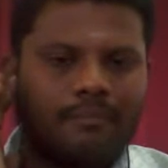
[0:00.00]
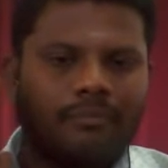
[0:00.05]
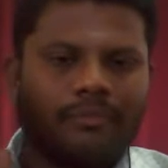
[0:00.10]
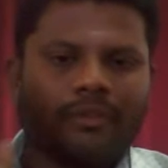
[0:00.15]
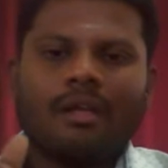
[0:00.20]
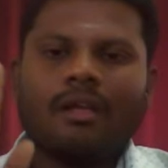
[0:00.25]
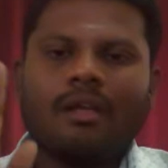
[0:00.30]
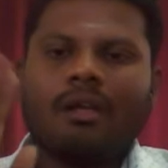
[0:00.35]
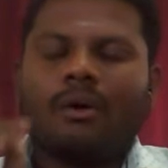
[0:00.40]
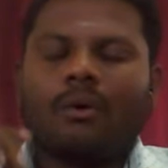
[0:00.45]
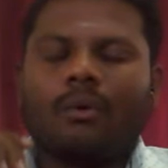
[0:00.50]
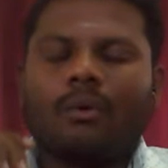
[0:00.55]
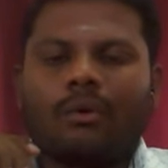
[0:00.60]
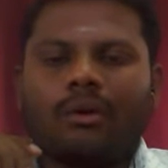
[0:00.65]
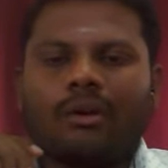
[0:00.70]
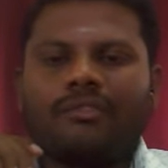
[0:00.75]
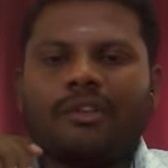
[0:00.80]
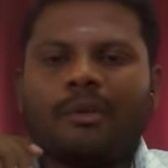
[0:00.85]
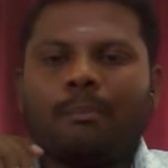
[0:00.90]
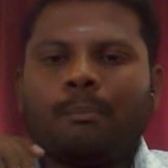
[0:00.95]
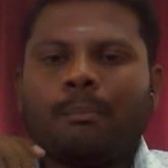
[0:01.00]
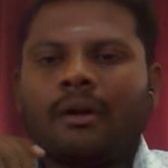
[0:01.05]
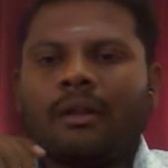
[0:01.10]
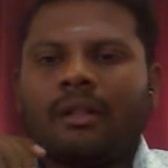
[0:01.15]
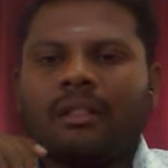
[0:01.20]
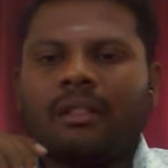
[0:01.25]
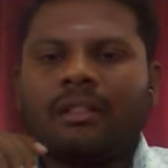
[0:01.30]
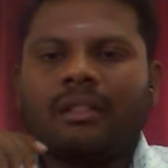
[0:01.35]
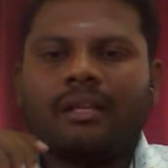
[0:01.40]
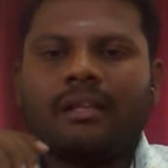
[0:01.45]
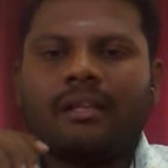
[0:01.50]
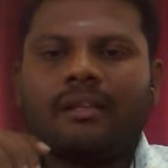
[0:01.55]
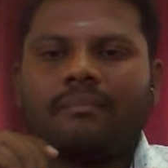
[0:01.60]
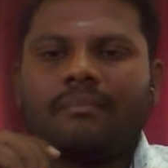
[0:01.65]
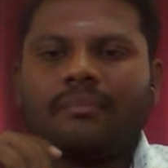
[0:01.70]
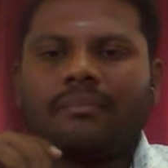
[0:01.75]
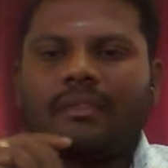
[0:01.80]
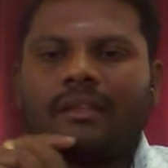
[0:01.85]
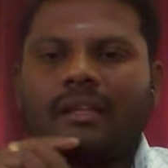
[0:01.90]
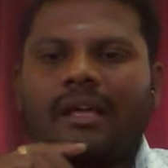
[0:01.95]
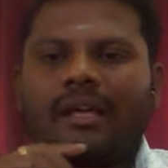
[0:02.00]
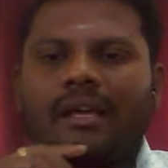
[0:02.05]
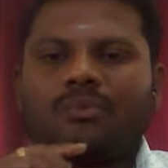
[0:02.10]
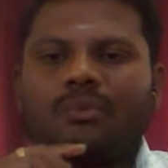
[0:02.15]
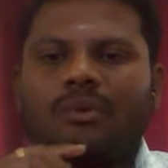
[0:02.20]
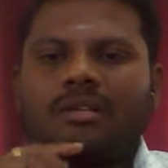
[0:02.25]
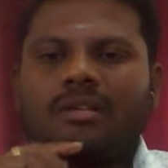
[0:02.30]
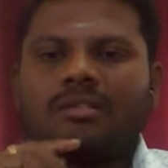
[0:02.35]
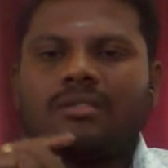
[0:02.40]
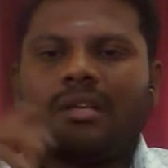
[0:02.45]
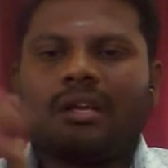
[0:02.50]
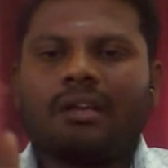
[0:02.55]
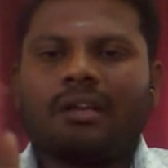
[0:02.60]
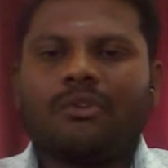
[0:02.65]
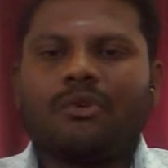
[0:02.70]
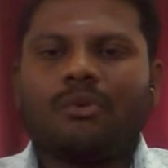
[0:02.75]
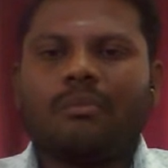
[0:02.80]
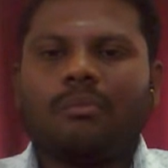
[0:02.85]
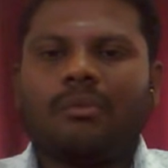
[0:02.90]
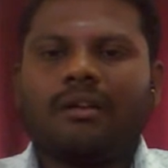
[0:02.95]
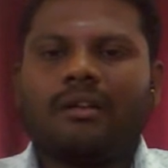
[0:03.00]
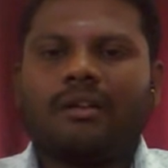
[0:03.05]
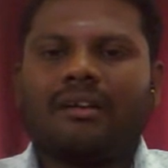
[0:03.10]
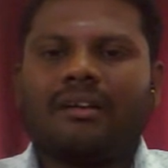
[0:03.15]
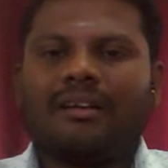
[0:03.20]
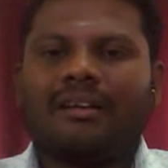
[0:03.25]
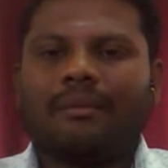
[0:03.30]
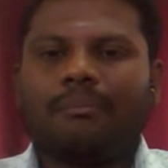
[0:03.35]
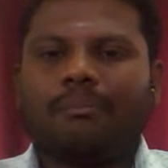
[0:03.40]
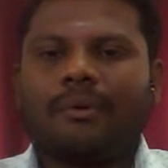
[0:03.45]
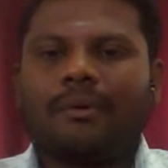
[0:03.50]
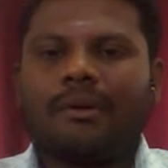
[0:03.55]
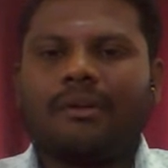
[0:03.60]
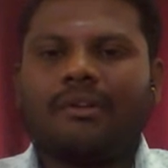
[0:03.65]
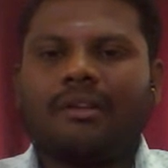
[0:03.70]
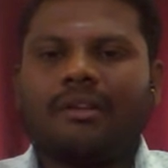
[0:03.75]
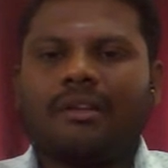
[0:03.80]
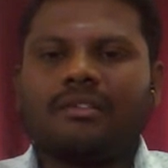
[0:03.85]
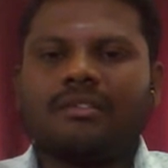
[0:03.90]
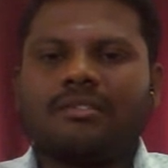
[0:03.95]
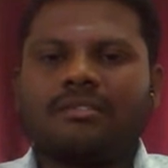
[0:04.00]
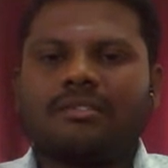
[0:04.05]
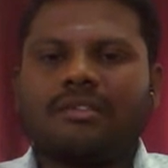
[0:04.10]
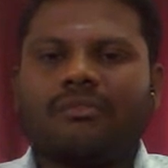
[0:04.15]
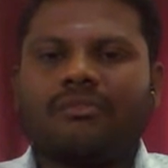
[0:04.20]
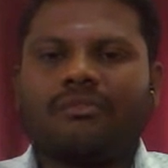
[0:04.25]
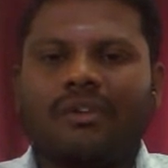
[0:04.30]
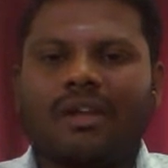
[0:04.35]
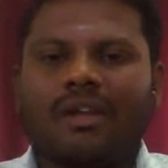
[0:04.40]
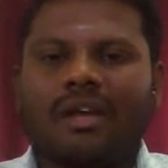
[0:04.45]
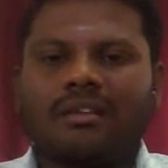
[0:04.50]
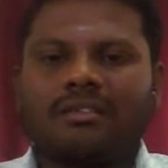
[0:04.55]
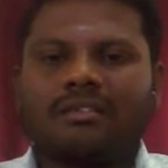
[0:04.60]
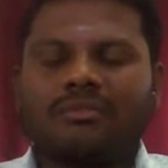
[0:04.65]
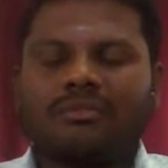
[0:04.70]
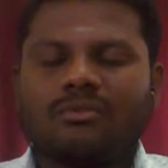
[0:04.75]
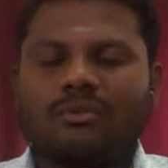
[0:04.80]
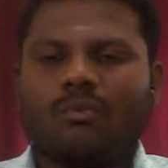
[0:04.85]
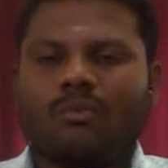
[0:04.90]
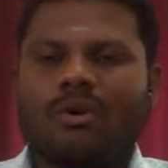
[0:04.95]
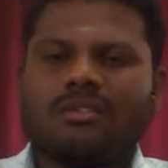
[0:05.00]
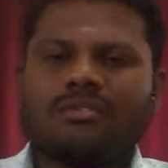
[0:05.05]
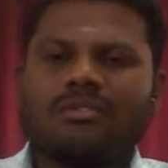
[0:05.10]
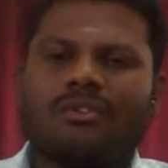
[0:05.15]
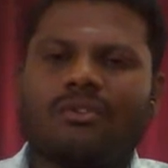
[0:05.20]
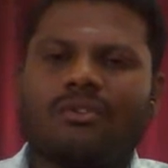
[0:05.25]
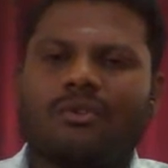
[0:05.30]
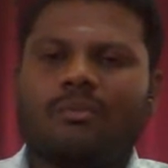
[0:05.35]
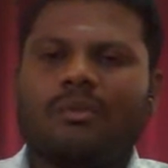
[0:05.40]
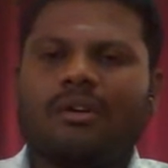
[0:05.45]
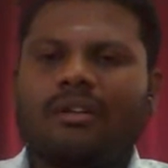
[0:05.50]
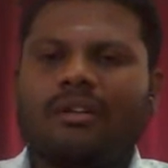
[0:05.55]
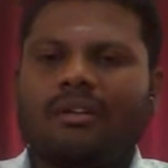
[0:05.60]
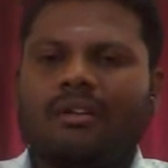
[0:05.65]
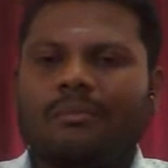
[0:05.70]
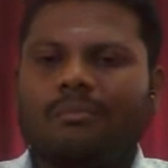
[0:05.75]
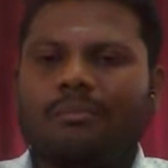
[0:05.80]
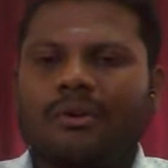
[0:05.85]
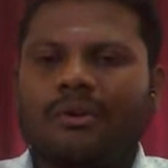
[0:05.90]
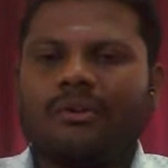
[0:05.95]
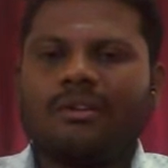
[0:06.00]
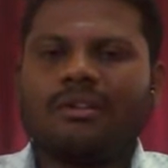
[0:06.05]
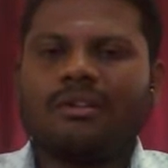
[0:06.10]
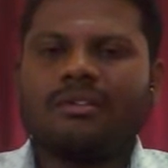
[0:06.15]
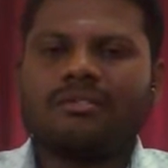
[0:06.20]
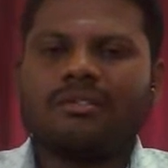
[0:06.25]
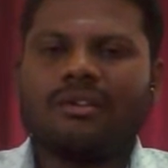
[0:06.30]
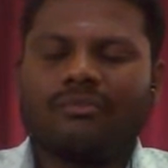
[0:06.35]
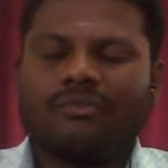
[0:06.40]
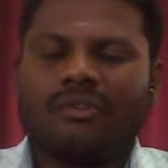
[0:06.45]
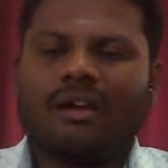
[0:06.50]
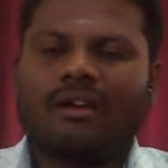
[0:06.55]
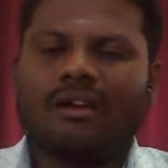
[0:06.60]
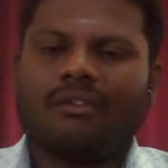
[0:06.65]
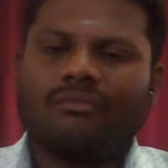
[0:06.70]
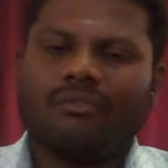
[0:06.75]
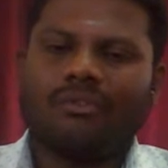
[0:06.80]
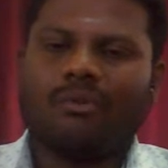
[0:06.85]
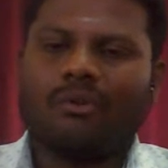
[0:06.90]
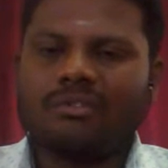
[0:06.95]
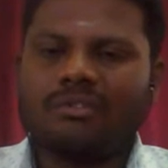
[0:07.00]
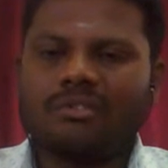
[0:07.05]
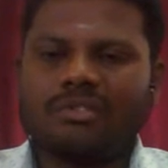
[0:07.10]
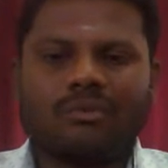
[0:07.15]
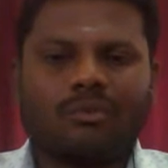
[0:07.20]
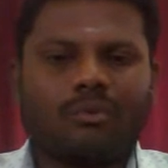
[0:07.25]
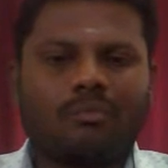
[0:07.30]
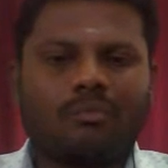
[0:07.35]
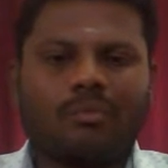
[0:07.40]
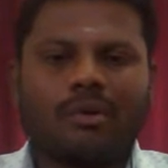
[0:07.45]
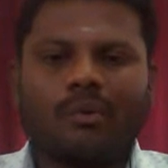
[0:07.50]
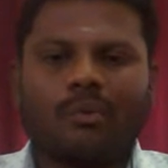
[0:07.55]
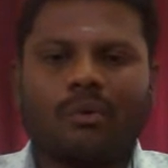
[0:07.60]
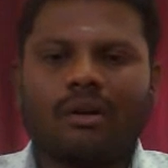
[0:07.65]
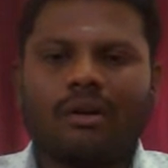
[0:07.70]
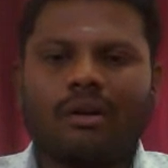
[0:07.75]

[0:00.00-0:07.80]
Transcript: one of the important thing. Then as well as the accumulator temporary register flags. So what is accumulator temporary register flag? We want to see one by one.